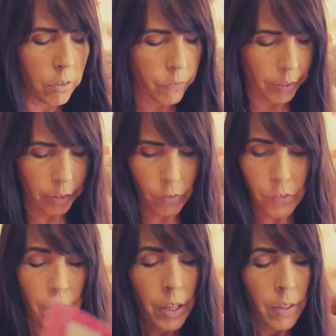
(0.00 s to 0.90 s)
files.
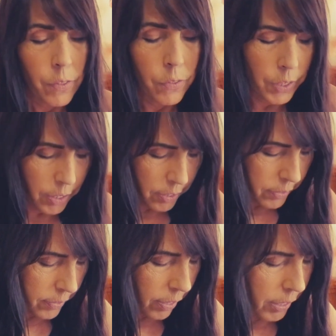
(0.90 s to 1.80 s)

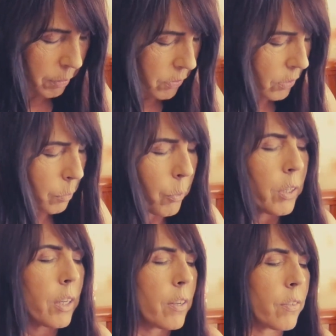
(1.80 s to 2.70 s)
These, I was
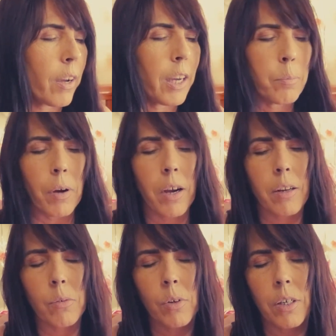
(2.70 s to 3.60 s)
disappointed because I bought
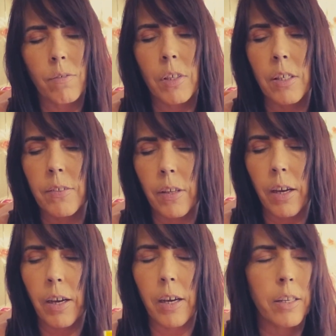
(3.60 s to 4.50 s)
one of these
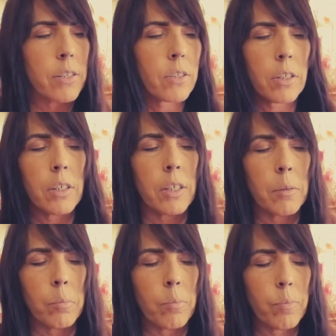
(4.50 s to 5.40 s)
at
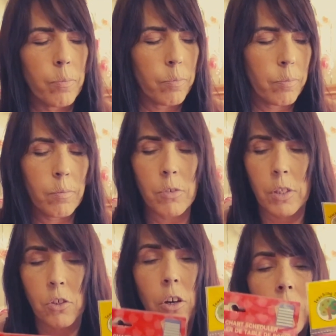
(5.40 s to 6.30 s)
the
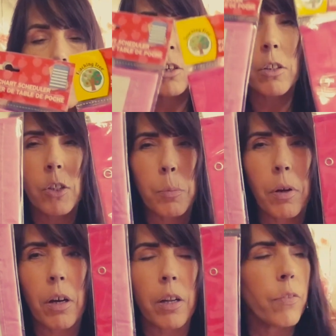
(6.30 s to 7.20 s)
Target Dollar
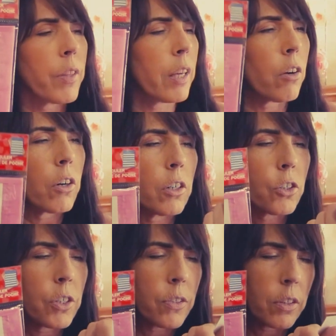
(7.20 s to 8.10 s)
Spot. They are
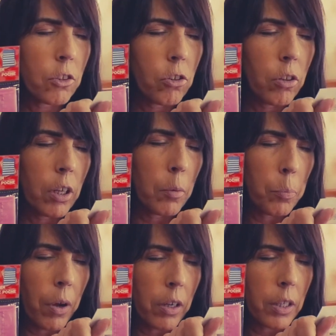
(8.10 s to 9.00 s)
just little
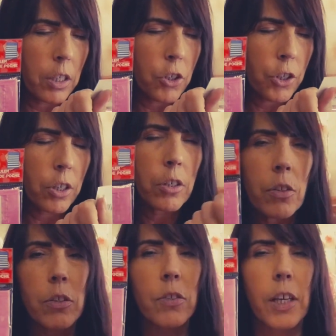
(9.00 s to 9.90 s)
pocket chart
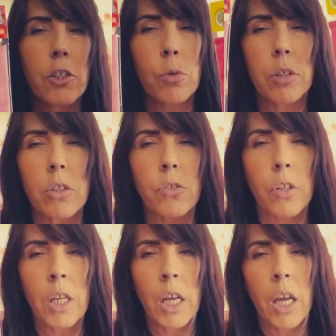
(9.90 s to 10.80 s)
schedulers,
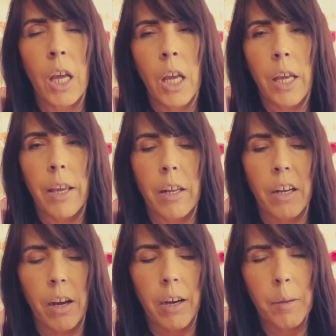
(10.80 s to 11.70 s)
and
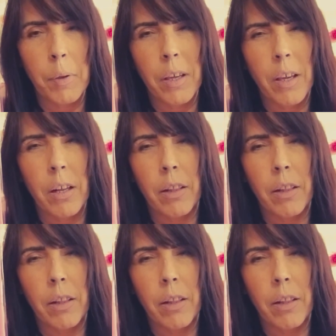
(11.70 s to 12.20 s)
I paid